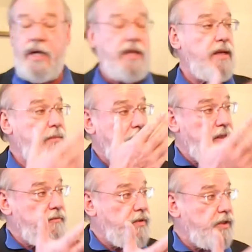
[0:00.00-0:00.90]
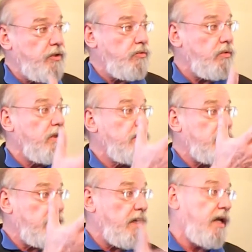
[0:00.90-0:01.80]
And let me give to you
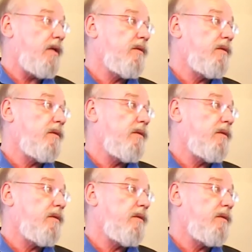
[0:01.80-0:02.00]
today.